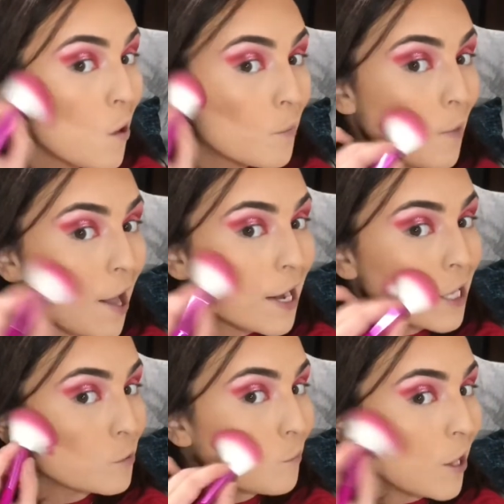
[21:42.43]
but
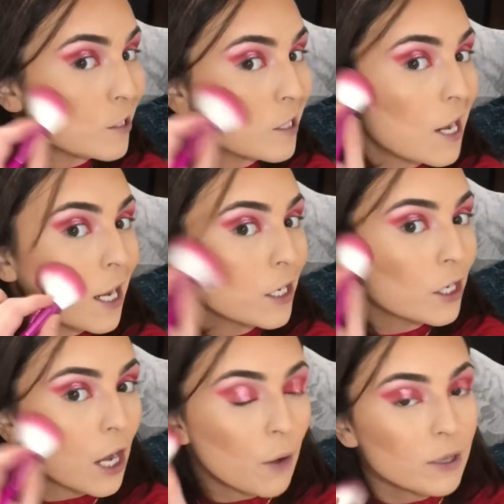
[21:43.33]
it's blended in, you
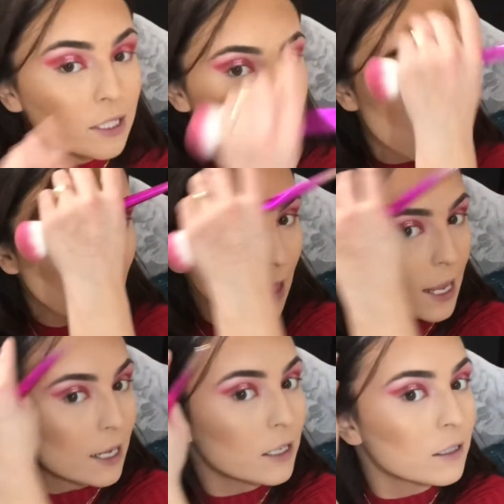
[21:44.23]
know? It's not
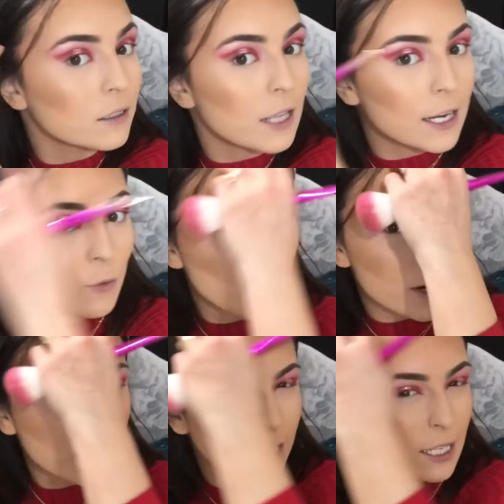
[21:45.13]
like
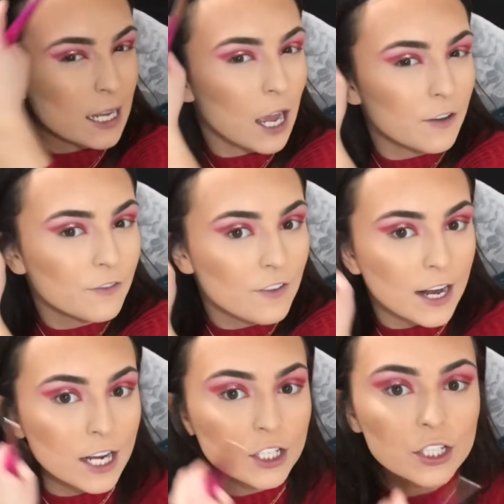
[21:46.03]
weirdly
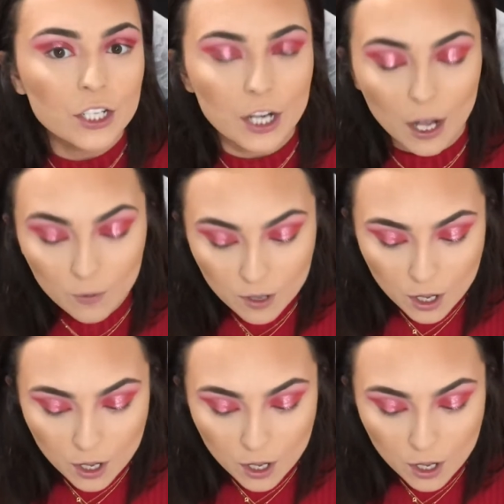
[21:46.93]
unfinished, you know?